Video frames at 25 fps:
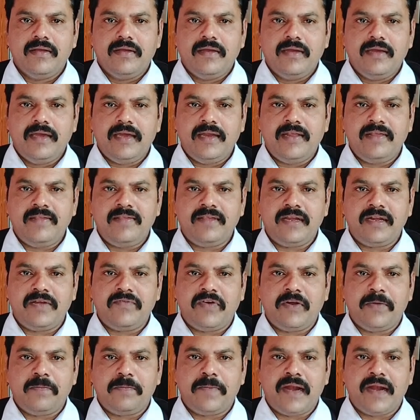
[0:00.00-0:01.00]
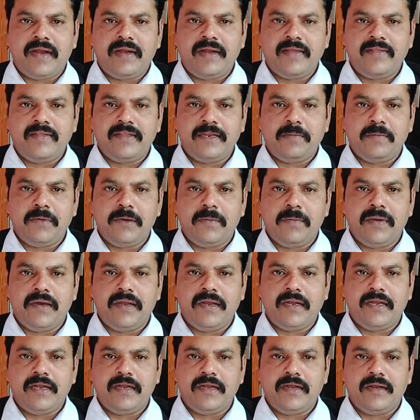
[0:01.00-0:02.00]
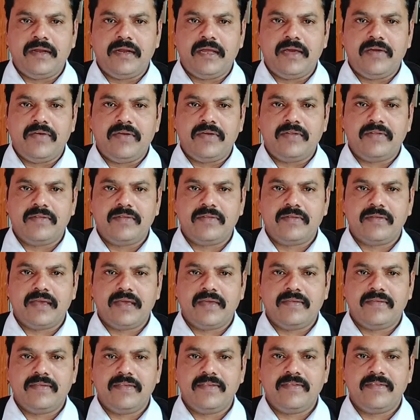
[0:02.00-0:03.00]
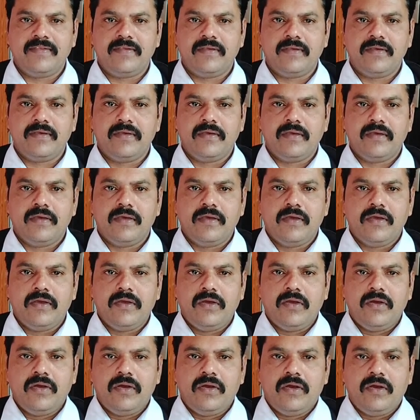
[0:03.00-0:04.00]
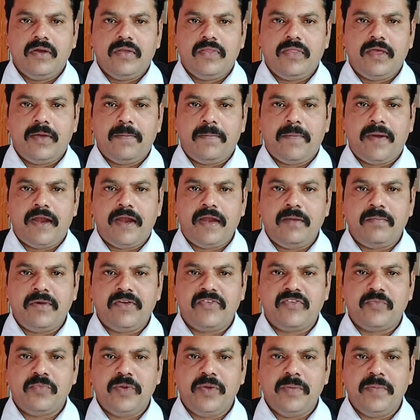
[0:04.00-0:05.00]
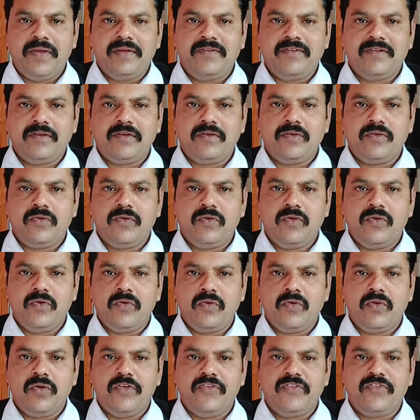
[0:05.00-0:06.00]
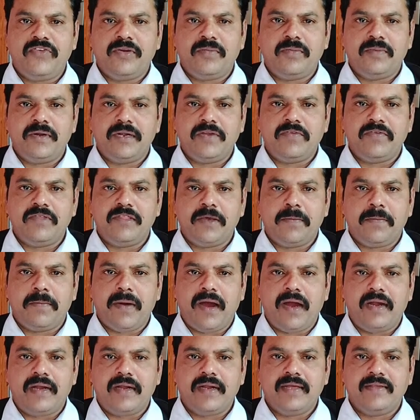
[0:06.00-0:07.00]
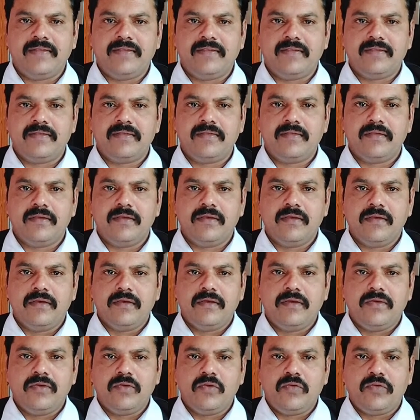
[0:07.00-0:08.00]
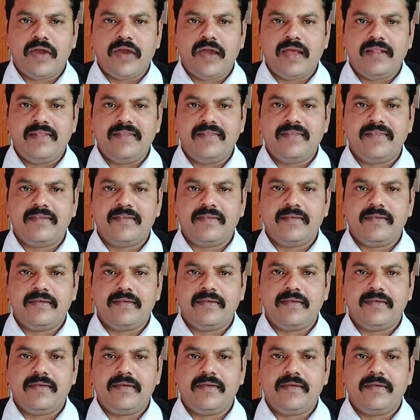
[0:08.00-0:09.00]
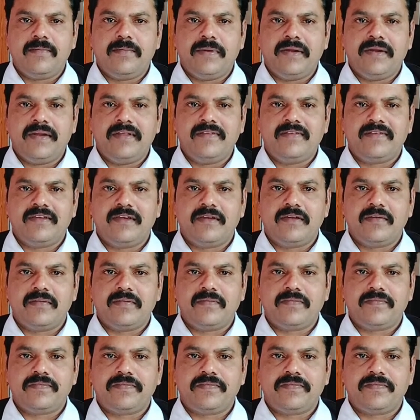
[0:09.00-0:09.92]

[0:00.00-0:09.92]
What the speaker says: Here is that one point is, remember, in diverse cases, the point must be mentioned, no collusion between the parties to file this petition.